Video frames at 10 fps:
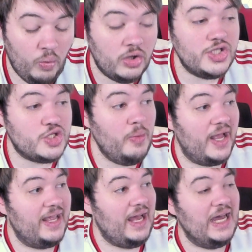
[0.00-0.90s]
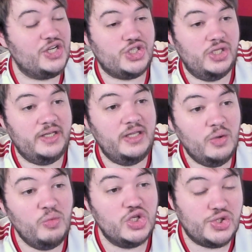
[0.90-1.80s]
Once Mike Ashley
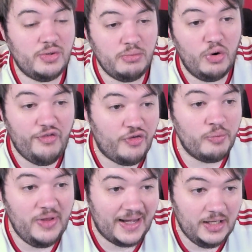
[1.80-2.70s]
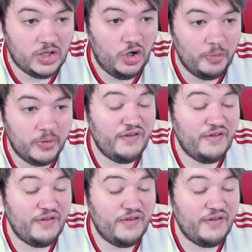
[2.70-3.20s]
was removed from that club,